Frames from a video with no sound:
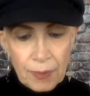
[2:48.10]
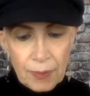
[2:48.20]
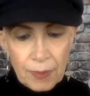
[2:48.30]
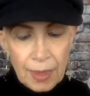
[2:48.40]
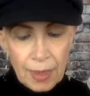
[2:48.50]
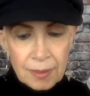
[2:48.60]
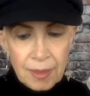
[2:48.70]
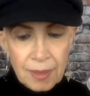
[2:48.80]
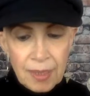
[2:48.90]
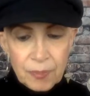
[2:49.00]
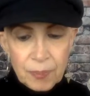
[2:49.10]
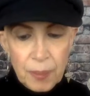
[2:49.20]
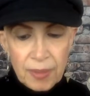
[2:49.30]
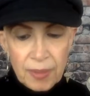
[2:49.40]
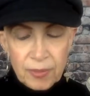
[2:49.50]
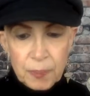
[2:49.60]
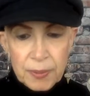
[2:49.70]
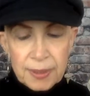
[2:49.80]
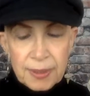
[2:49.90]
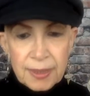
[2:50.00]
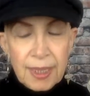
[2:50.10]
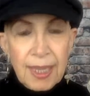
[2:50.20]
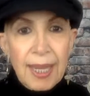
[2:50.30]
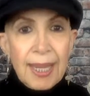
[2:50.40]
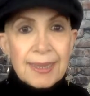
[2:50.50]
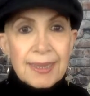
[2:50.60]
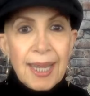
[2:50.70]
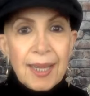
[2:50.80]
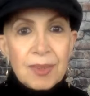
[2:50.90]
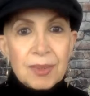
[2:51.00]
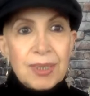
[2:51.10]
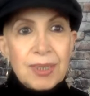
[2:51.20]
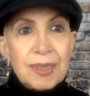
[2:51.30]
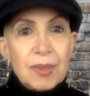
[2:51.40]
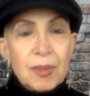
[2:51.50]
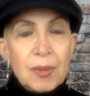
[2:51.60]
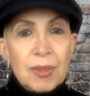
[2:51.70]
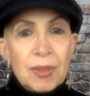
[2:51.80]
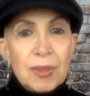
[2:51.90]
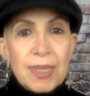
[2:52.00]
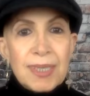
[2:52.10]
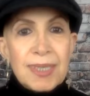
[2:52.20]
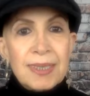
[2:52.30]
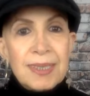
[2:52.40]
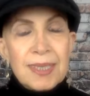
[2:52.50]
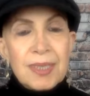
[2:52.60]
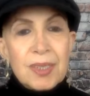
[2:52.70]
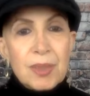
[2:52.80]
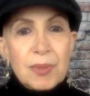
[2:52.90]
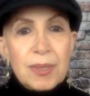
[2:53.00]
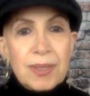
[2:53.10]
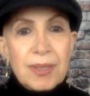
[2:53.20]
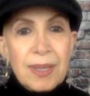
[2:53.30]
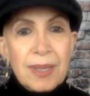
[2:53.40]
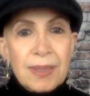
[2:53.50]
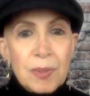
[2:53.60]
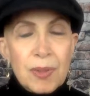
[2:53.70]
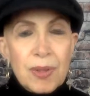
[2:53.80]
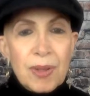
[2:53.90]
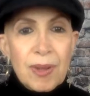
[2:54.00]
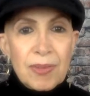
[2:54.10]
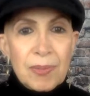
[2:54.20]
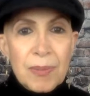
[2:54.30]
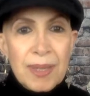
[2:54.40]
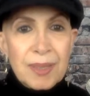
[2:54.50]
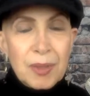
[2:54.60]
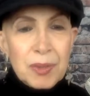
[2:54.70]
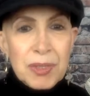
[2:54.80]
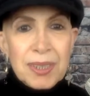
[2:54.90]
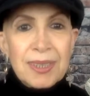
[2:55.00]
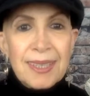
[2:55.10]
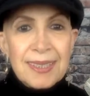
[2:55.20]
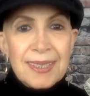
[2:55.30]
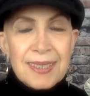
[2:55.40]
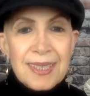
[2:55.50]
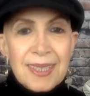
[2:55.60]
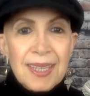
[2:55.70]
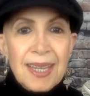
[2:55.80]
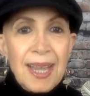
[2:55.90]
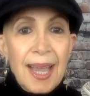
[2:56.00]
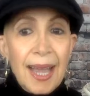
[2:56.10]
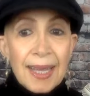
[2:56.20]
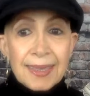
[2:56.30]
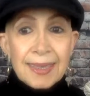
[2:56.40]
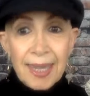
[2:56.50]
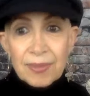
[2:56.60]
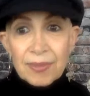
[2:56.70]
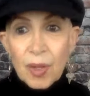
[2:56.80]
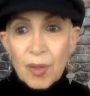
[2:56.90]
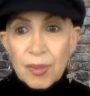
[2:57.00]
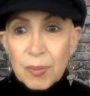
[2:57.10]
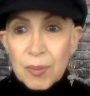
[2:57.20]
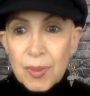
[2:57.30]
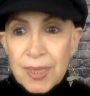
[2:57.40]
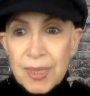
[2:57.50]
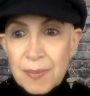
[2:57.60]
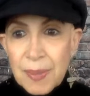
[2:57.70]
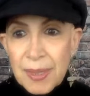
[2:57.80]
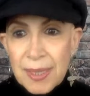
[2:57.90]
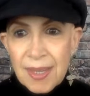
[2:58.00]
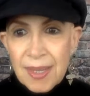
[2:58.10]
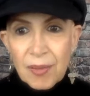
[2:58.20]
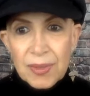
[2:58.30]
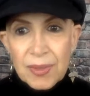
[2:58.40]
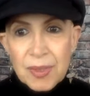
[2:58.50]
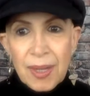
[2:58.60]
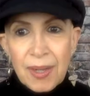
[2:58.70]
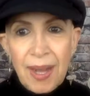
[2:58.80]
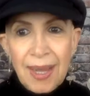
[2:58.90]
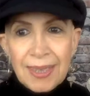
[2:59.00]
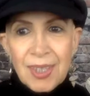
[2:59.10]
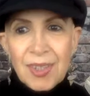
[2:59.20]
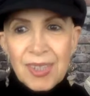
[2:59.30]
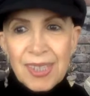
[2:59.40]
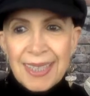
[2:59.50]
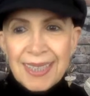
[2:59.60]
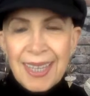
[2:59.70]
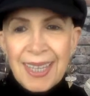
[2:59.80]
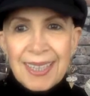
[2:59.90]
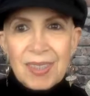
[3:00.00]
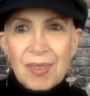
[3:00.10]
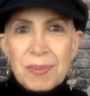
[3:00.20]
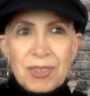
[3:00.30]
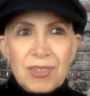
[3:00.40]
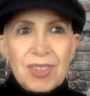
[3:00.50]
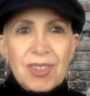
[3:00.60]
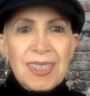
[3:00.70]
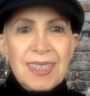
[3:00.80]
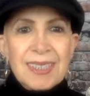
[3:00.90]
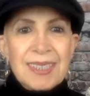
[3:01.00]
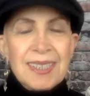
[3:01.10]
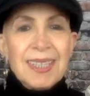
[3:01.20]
uh, I've, I've been encountering or addressing this issue with a number of my coaching clients and have gone through this myself as well. Hi, Gerald Ann. Thanks so much for joining us.